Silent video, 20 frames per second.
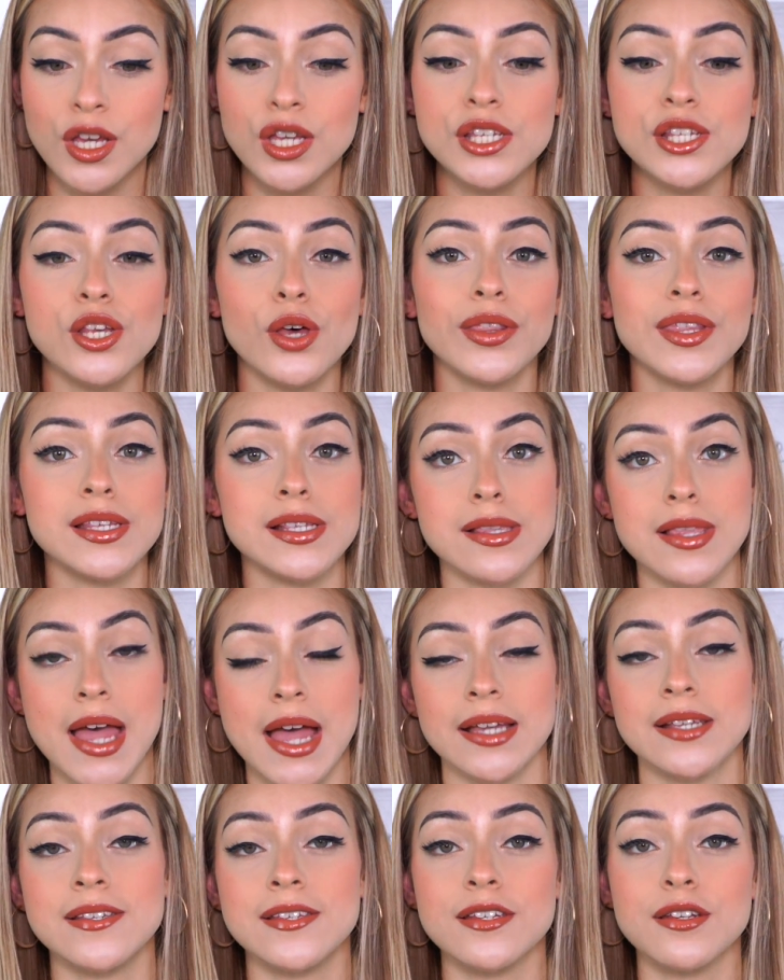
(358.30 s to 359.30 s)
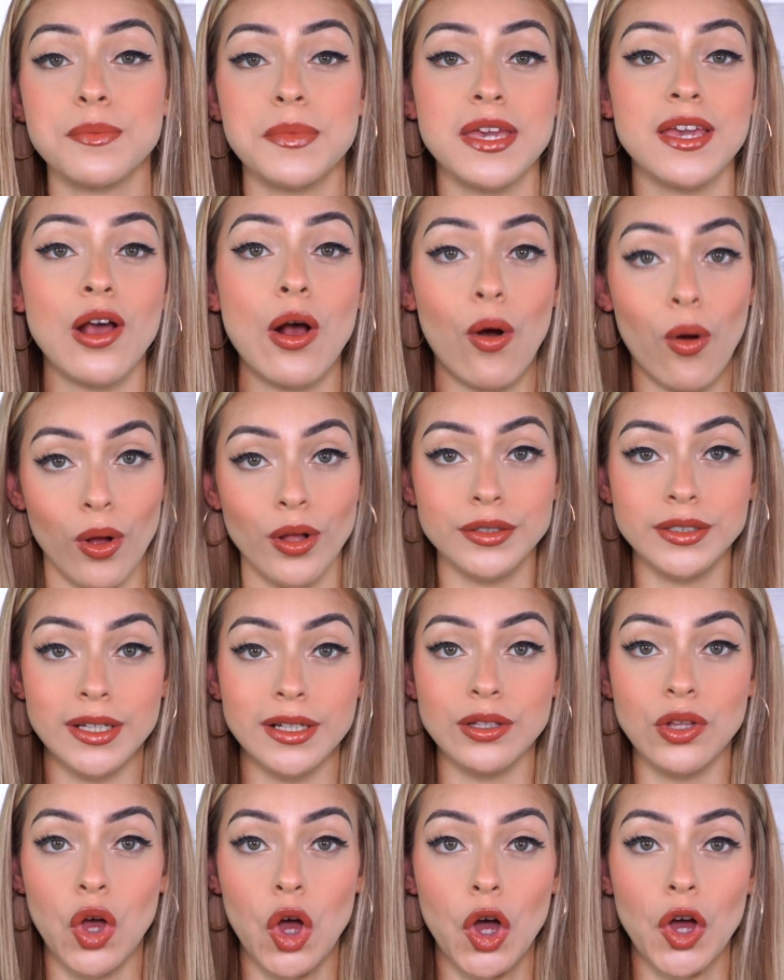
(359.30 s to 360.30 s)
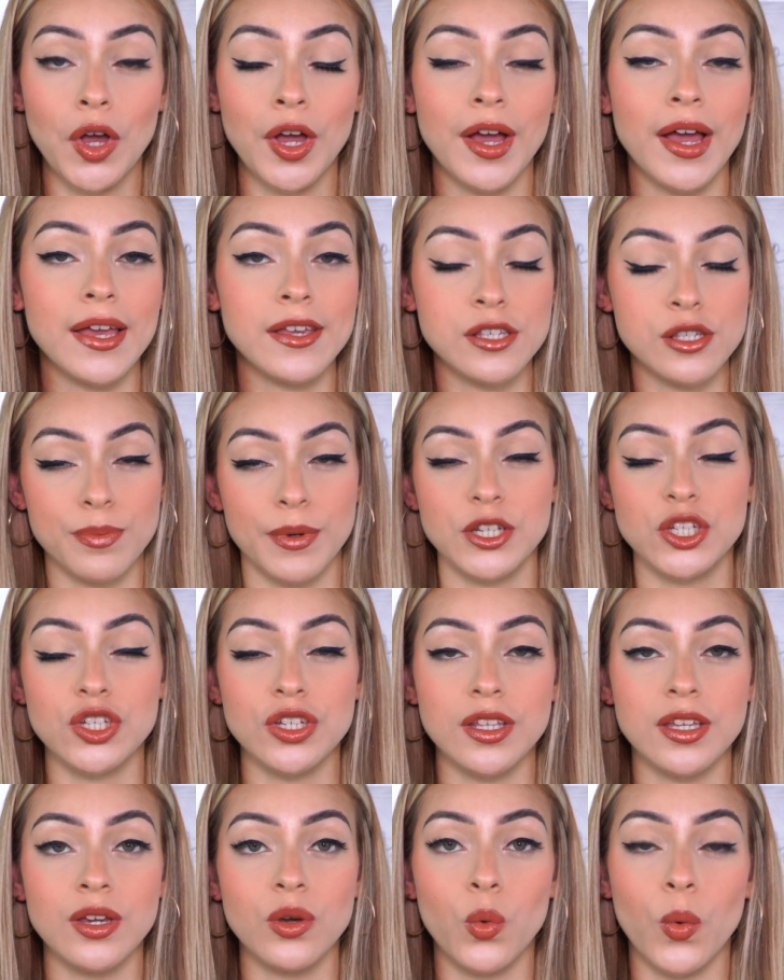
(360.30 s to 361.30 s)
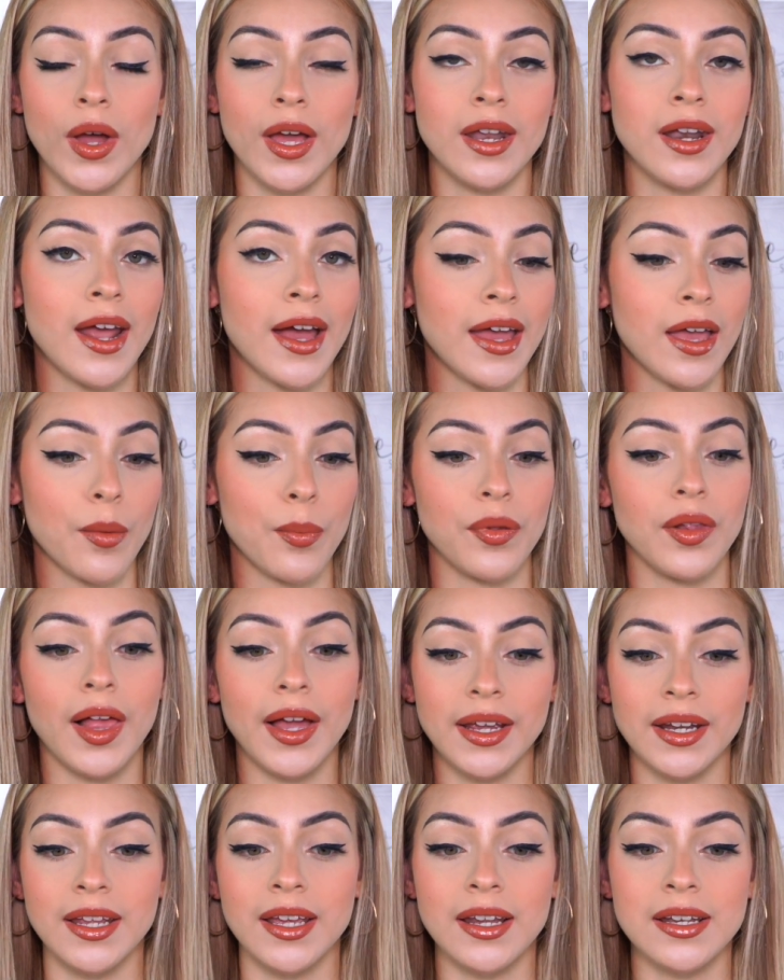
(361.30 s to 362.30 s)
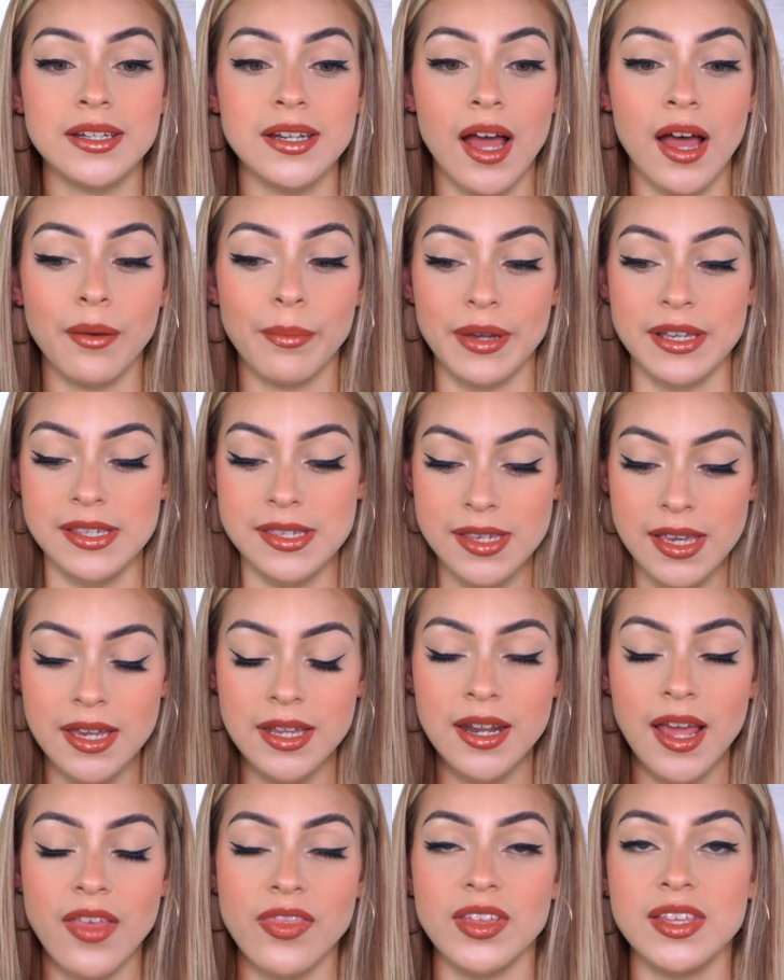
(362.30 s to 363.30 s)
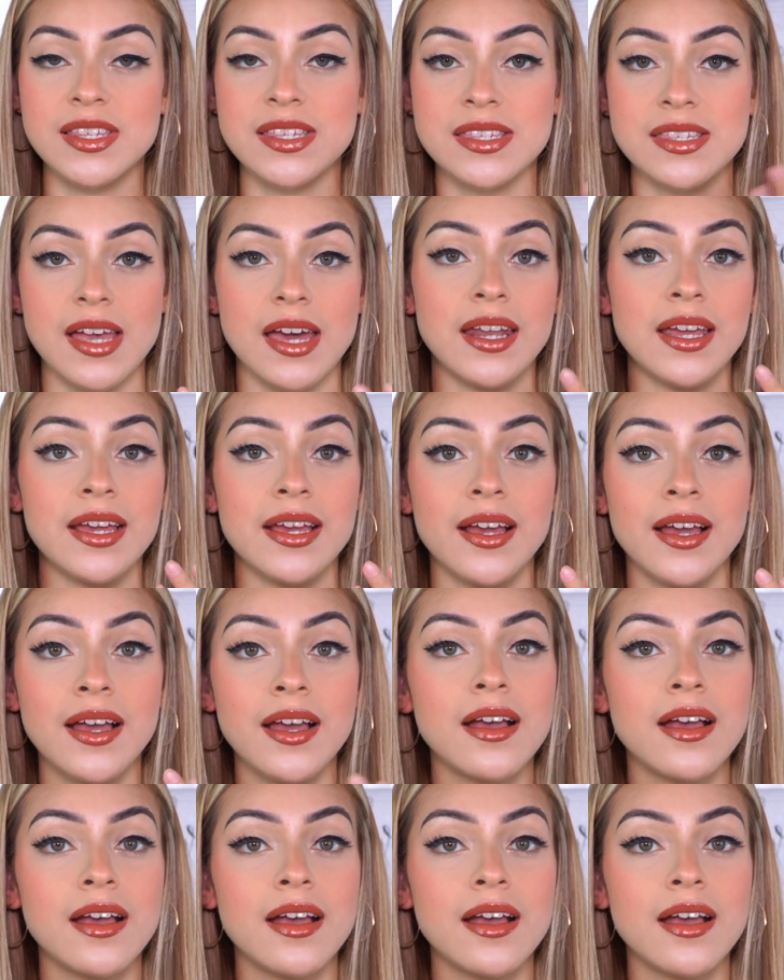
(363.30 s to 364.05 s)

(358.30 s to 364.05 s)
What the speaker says: So this lasted me all day long, especially when I applied it on my skin and then set it.